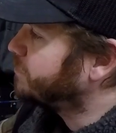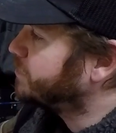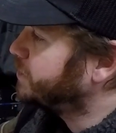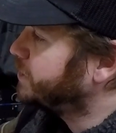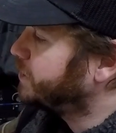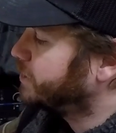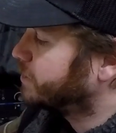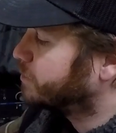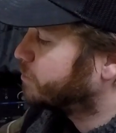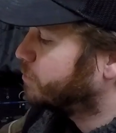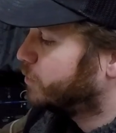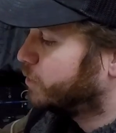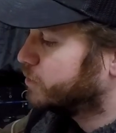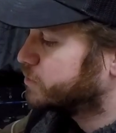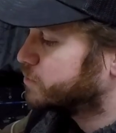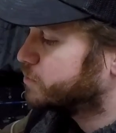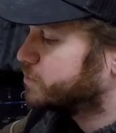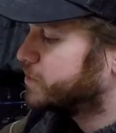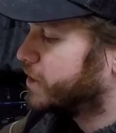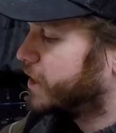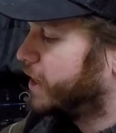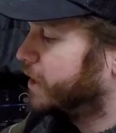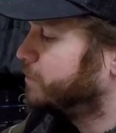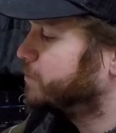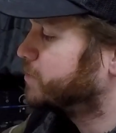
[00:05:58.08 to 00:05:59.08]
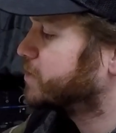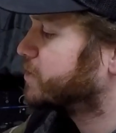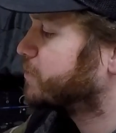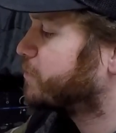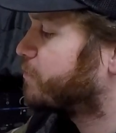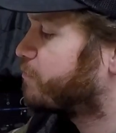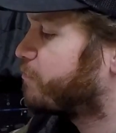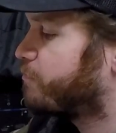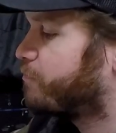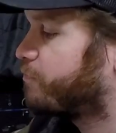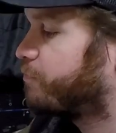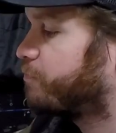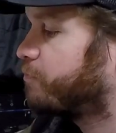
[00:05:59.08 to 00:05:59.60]
in here multiple times.
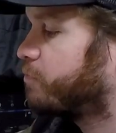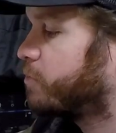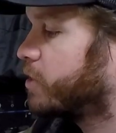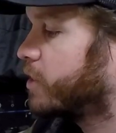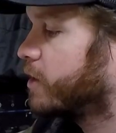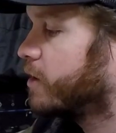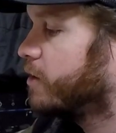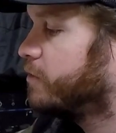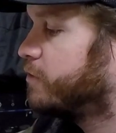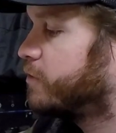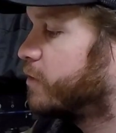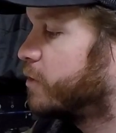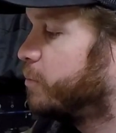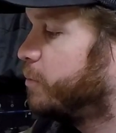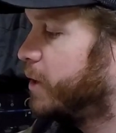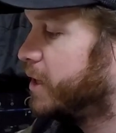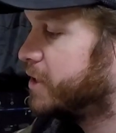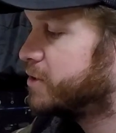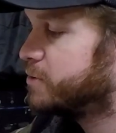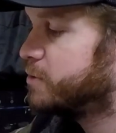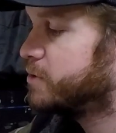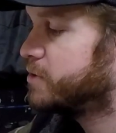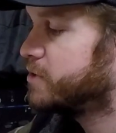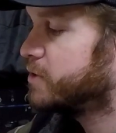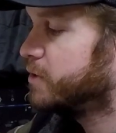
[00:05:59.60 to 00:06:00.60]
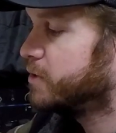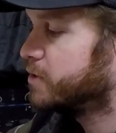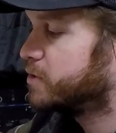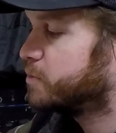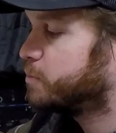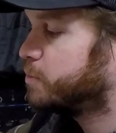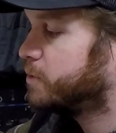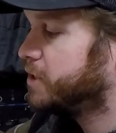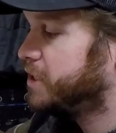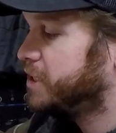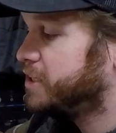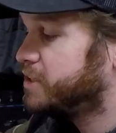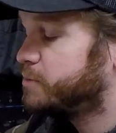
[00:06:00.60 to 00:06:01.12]
For best results,
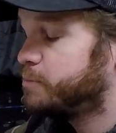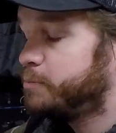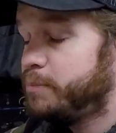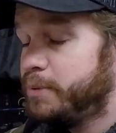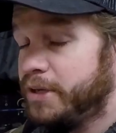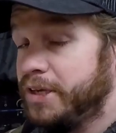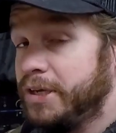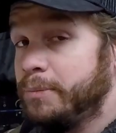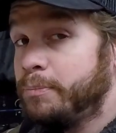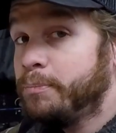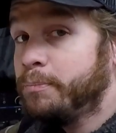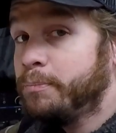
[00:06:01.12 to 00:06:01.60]
please be